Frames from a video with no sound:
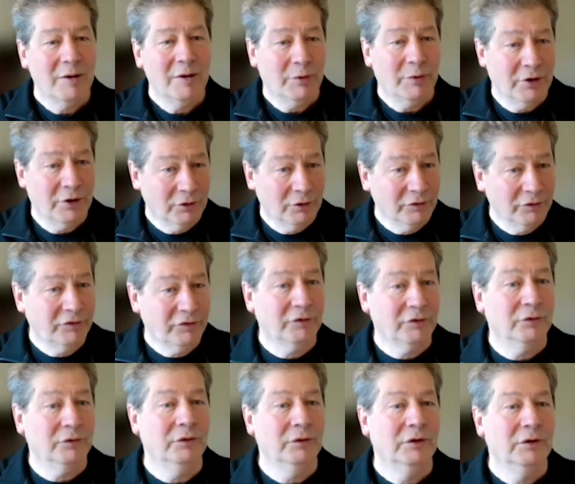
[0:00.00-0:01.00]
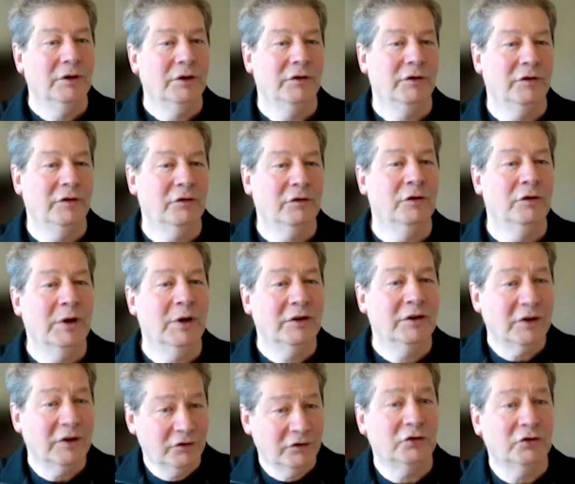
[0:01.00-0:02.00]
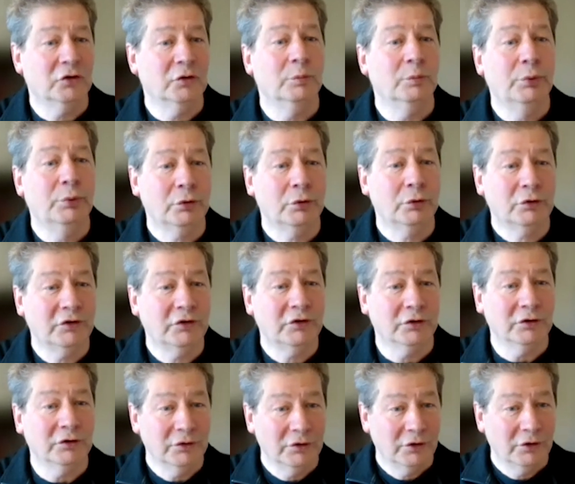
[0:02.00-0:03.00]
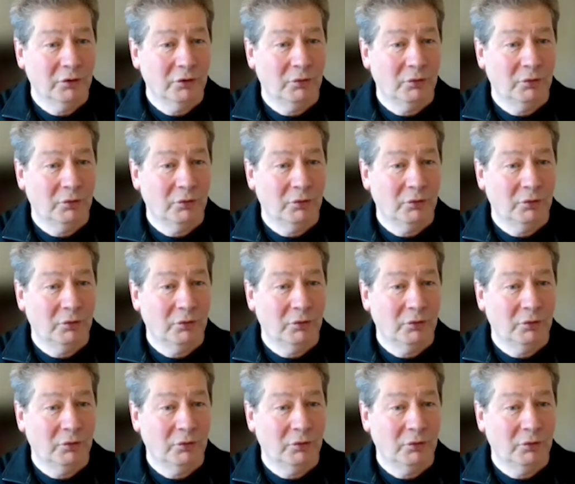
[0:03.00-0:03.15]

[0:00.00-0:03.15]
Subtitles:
but also there's going to be a digital portal